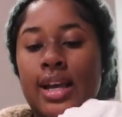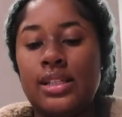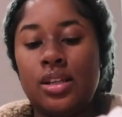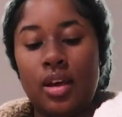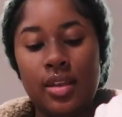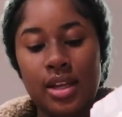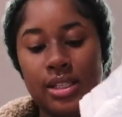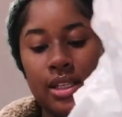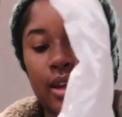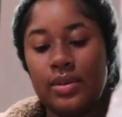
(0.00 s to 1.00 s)
I saw
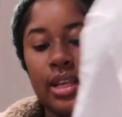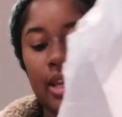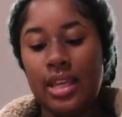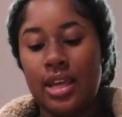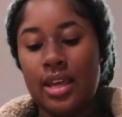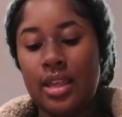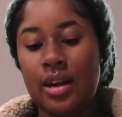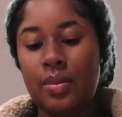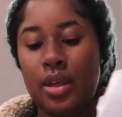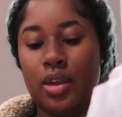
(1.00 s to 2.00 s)
this and I was like, yeah,
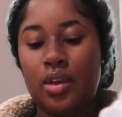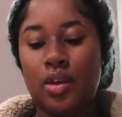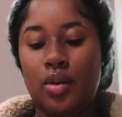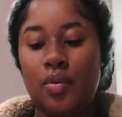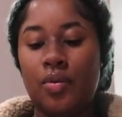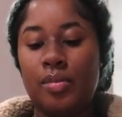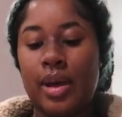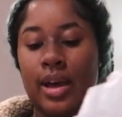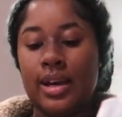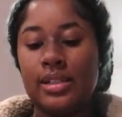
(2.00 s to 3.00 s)
that'll be cute for
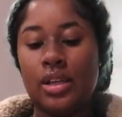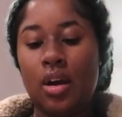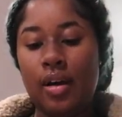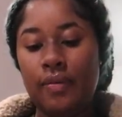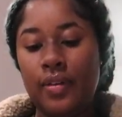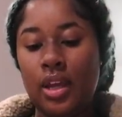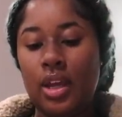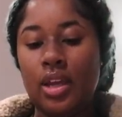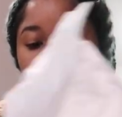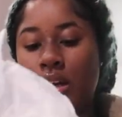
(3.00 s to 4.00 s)
my iced coffee.